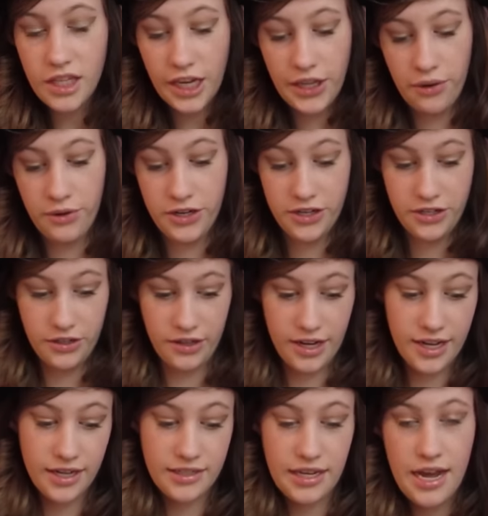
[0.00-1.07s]
They were talking to the
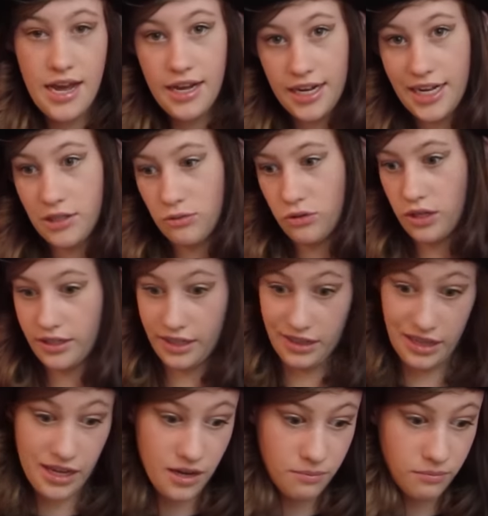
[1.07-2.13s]
kids were
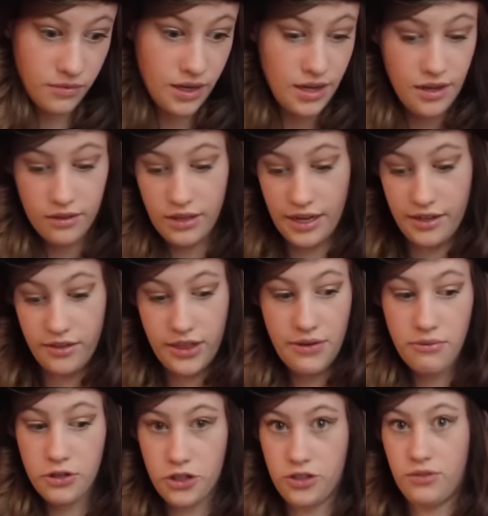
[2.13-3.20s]
talking to them. Like,
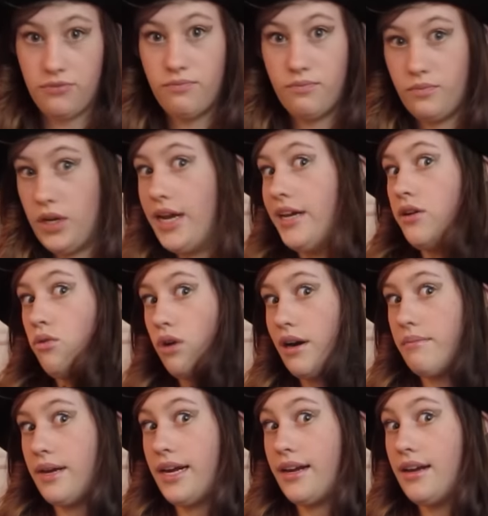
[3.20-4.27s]
they were just
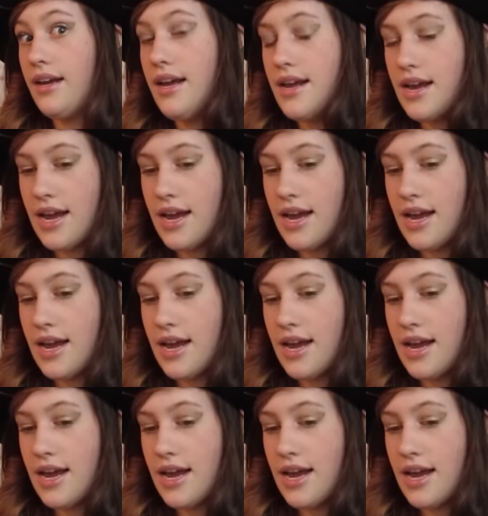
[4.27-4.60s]
ignoring me.